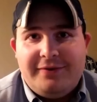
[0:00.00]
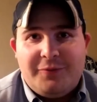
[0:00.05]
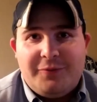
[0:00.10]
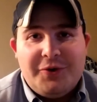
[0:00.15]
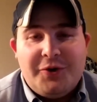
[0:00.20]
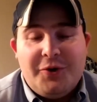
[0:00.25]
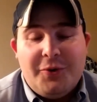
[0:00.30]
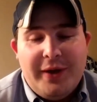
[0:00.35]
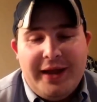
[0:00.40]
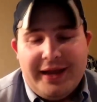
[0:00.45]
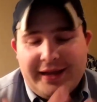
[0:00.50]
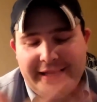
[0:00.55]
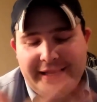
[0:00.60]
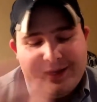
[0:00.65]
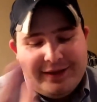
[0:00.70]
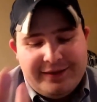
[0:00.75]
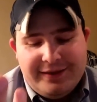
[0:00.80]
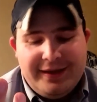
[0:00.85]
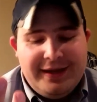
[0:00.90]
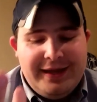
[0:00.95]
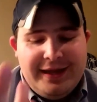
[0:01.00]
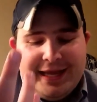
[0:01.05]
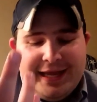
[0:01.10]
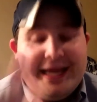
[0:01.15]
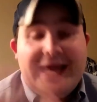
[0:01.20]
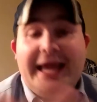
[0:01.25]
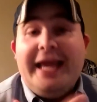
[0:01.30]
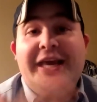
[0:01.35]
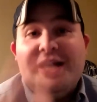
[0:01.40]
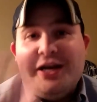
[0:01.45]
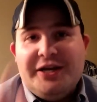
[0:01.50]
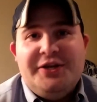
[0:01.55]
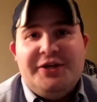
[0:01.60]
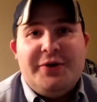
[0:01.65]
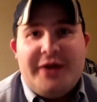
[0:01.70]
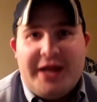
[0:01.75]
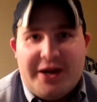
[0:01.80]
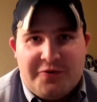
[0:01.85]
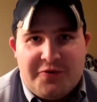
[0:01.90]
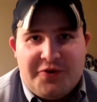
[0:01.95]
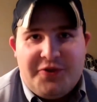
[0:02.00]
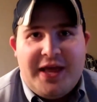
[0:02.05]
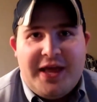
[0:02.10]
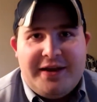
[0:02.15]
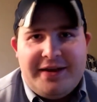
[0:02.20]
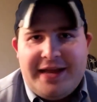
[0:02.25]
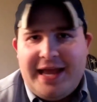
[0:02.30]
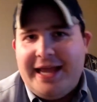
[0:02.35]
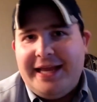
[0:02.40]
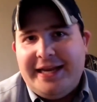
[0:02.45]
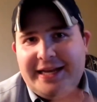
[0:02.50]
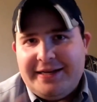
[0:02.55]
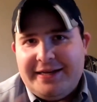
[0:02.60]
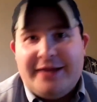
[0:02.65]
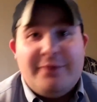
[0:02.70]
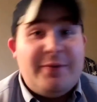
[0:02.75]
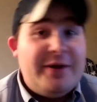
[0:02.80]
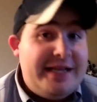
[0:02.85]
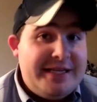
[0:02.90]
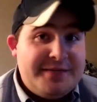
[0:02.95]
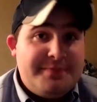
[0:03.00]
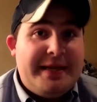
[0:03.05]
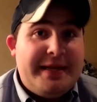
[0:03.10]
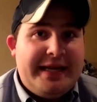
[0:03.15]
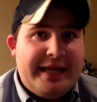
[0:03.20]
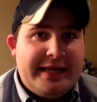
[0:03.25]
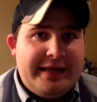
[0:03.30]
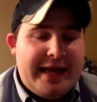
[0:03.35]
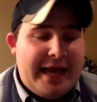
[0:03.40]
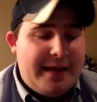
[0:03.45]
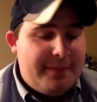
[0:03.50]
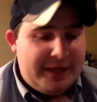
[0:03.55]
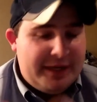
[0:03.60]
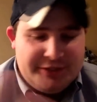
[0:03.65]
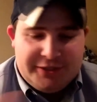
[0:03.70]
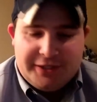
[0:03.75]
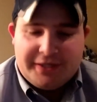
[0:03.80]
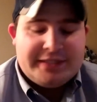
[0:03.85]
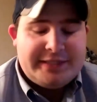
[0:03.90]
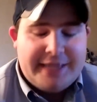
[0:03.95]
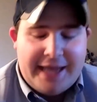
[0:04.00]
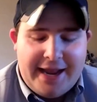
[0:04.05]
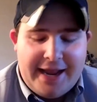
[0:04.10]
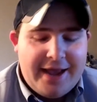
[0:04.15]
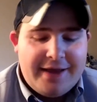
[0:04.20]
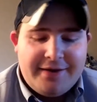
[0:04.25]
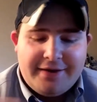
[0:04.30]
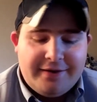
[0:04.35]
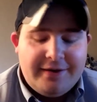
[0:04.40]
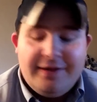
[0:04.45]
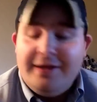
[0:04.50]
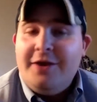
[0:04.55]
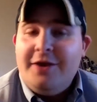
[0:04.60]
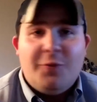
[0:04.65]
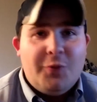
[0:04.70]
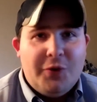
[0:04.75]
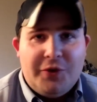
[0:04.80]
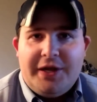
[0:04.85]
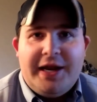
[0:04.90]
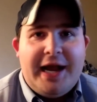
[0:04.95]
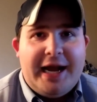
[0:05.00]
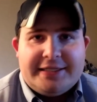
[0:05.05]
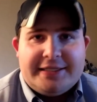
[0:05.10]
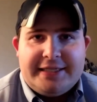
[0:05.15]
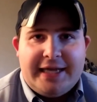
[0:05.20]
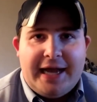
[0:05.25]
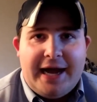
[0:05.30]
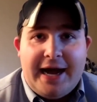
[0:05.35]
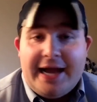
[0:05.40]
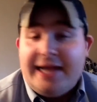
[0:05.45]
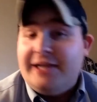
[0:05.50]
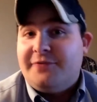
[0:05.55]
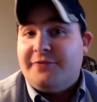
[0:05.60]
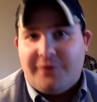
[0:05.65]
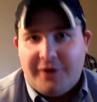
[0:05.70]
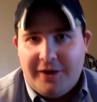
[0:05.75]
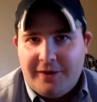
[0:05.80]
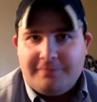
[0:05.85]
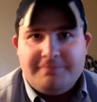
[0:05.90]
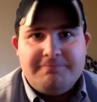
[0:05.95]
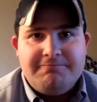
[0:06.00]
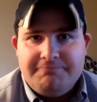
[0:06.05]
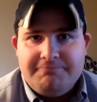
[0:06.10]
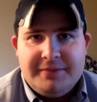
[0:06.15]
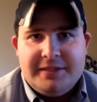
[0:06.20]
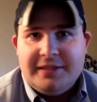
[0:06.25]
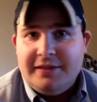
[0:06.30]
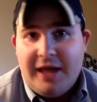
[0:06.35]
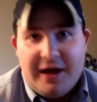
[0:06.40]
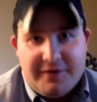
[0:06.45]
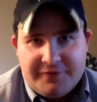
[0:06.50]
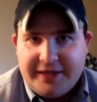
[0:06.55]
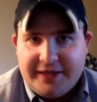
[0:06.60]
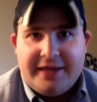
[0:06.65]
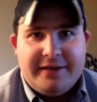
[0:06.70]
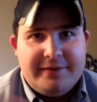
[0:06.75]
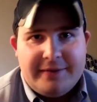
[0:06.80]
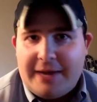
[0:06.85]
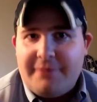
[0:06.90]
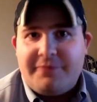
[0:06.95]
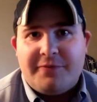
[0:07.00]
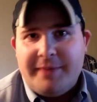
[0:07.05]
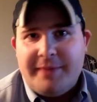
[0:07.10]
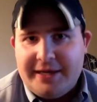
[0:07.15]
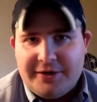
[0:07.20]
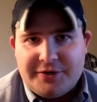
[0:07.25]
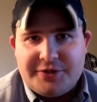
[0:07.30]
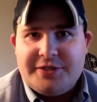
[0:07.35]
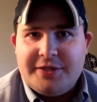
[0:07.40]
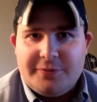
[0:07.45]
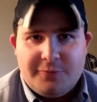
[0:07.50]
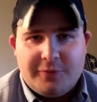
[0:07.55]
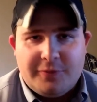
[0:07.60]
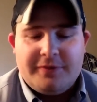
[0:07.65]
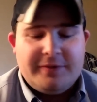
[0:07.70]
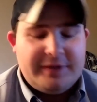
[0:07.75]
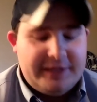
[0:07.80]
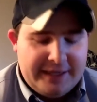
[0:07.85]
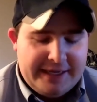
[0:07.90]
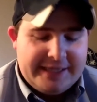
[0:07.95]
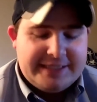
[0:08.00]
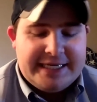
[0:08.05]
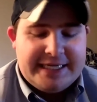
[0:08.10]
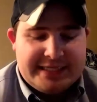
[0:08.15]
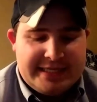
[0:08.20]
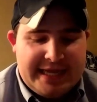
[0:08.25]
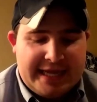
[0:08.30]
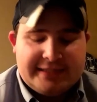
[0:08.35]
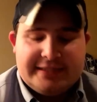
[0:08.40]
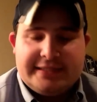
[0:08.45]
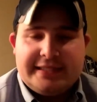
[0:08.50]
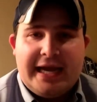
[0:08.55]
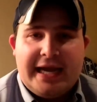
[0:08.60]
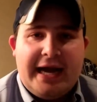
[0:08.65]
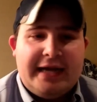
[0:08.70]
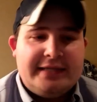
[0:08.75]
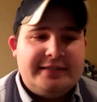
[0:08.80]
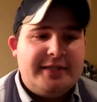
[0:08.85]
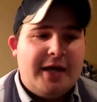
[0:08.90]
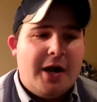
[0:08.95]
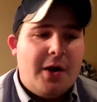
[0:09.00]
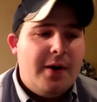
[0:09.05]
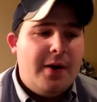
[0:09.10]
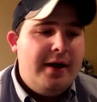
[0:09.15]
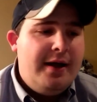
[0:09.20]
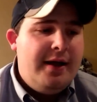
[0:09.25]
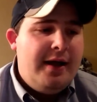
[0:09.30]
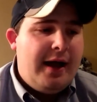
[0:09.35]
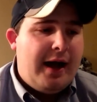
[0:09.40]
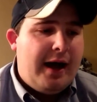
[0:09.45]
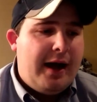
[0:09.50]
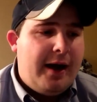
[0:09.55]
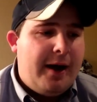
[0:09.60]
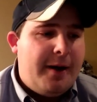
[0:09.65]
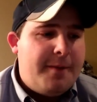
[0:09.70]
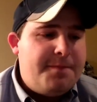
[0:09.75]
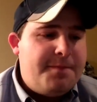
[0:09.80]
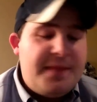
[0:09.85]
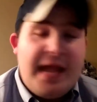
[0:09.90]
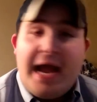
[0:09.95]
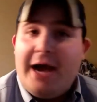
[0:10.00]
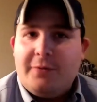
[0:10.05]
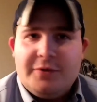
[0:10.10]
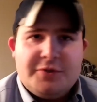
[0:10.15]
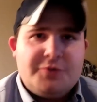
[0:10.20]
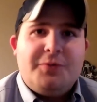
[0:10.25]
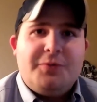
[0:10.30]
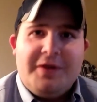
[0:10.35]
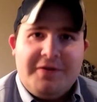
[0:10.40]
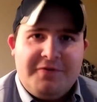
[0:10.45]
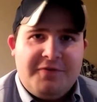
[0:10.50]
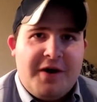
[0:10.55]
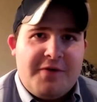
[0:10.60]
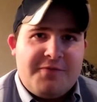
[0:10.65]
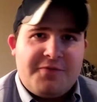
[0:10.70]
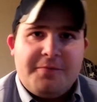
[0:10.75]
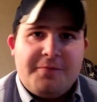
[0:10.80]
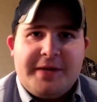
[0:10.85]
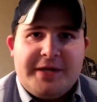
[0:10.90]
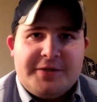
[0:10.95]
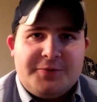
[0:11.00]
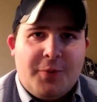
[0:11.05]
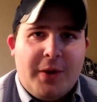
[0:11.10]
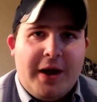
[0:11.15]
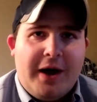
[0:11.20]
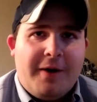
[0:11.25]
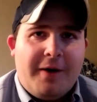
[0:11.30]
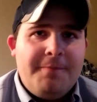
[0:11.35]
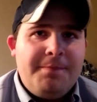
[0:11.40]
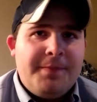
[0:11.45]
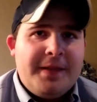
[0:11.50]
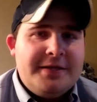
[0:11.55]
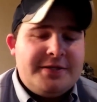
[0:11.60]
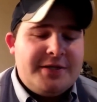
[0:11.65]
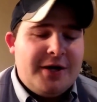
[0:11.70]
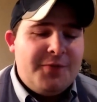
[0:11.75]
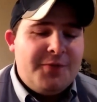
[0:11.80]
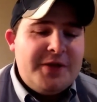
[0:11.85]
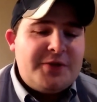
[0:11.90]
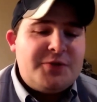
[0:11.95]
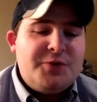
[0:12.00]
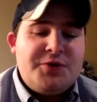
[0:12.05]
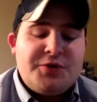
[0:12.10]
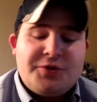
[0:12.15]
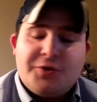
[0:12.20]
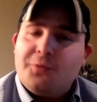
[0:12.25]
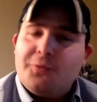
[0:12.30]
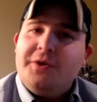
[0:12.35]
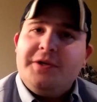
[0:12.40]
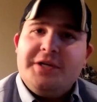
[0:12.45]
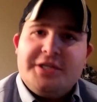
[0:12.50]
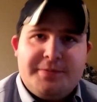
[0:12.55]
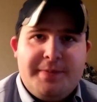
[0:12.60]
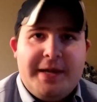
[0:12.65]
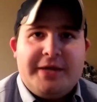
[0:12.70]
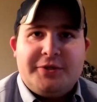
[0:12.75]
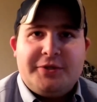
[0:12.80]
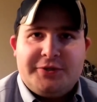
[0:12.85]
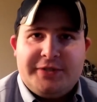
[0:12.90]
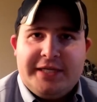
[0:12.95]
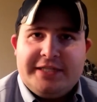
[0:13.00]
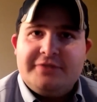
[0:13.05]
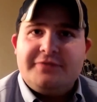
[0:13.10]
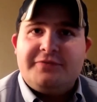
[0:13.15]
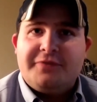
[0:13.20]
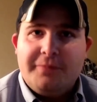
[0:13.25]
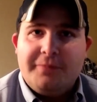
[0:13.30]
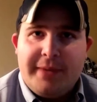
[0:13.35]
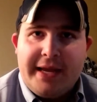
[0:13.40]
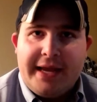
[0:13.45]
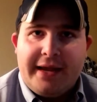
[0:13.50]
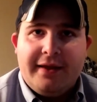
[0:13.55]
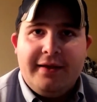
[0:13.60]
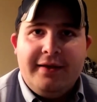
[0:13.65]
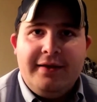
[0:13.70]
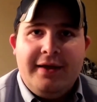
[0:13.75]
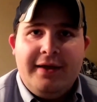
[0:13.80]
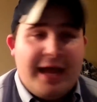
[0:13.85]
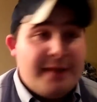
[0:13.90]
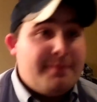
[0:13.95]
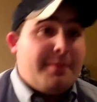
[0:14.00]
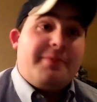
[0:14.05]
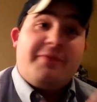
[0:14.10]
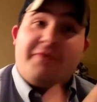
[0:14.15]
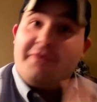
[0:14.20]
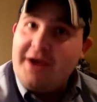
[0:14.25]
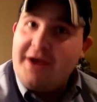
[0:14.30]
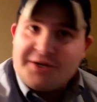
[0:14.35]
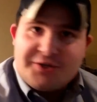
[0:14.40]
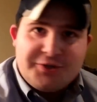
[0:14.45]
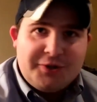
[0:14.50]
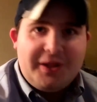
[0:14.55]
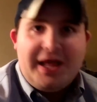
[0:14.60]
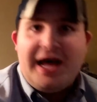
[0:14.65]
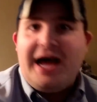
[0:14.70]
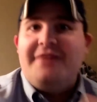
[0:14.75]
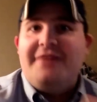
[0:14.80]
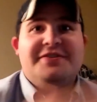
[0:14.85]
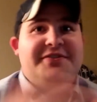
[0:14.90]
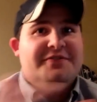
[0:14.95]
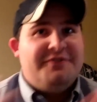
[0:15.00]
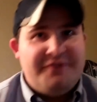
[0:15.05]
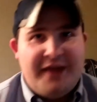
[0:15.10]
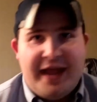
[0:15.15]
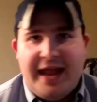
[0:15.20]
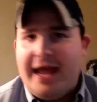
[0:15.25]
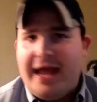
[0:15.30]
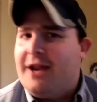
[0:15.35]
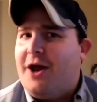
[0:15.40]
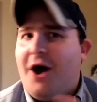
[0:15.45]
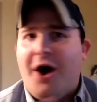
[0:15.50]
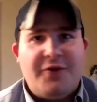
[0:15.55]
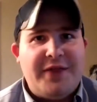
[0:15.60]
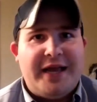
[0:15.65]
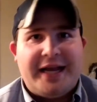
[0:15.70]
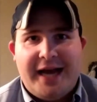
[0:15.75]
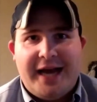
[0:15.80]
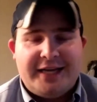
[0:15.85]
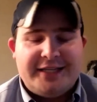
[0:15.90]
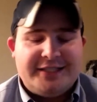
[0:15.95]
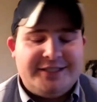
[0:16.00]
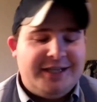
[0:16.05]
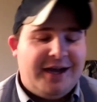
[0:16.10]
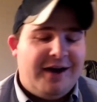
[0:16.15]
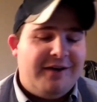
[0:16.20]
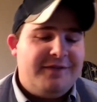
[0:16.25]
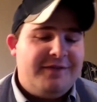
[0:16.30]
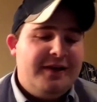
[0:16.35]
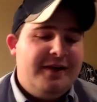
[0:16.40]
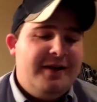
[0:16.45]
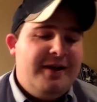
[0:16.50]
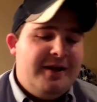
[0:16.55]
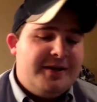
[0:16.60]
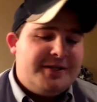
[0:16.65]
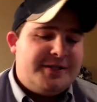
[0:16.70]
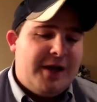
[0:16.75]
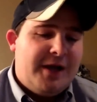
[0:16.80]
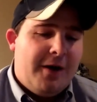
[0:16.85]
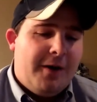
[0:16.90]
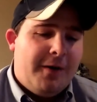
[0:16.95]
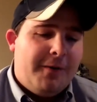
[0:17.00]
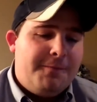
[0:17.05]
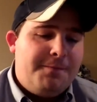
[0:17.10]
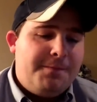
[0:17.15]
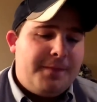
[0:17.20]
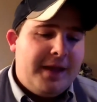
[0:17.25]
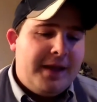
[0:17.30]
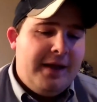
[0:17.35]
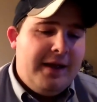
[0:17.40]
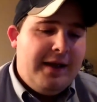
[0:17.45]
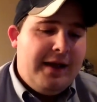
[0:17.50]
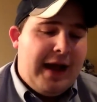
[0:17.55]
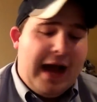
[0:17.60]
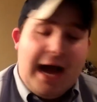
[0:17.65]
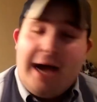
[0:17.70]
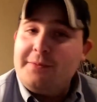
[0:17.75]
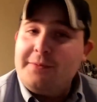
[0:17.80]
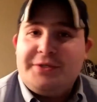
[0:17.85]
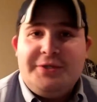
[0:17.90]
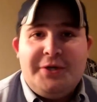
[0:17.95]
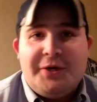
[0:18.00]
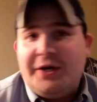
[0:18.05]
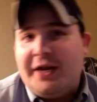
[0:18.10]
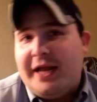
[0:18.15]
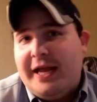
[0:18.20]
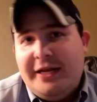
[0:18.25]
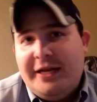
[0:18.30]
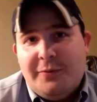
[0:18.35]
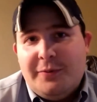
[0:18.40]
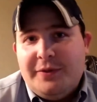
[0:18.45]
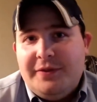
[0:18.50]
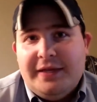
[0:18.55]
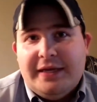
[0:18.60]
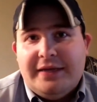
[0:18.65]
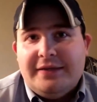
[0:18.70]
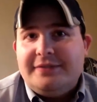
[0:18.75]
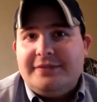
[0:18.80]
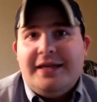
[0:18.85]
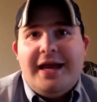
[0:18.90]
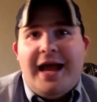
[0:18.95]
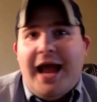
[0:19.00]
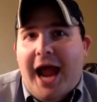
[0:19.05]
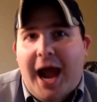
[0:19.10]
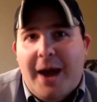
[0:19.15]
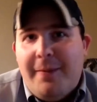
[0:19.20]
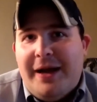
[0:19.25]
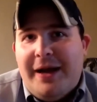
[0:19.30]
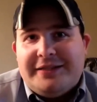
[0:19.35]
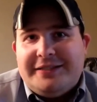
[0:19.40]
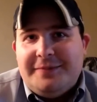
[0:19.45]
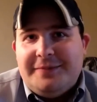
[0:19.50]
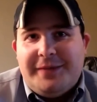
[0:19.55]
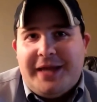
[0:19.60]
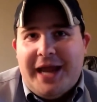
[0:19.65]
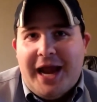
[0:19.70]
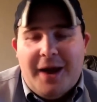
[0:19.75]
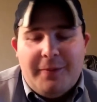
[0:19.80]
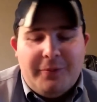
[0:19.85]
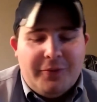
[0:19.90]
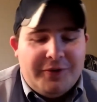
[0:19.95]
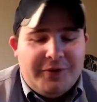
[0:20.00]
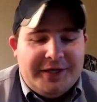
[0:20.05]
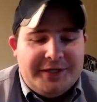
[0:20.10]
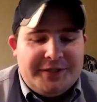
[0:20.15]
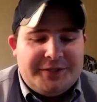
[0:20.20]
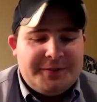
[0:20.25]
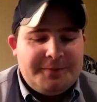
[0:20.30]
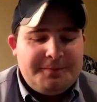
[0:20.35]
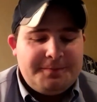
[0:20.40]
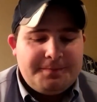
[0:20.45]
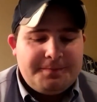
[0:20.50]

real quick. He couldn't do an interview that day. He went his media day, but I shook his hand, and really nice guy. He's from Lufkin. I'm from Henderson. He's East Texas guy. So that was really fun for me as well. So this was just a really special season for me in my professional life, as a fan, all that kind of stuff. So I'm still going to end it with this. How about them Cowboys?